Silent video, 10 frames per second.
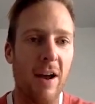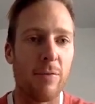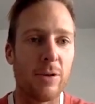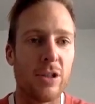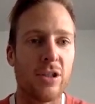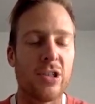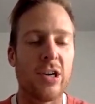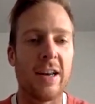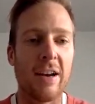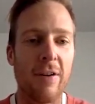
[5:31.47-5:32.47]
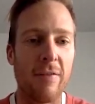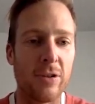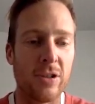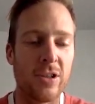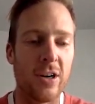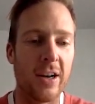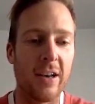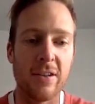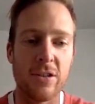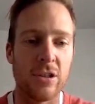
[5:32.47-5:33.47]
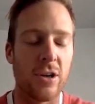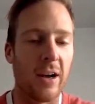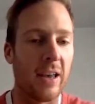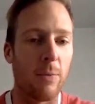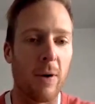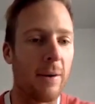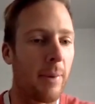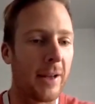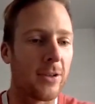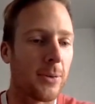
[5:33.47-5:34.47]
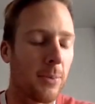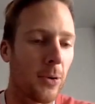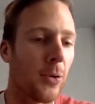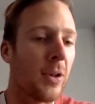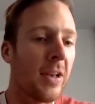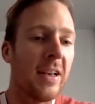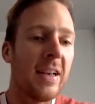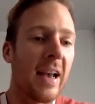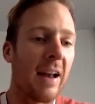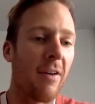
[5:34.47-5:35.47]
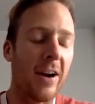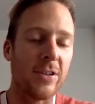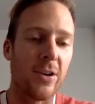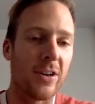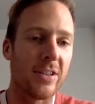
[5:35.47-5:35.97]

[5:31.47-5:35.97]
was just to try and get Rav on strike, just try and get one bat on ball and run as hard as I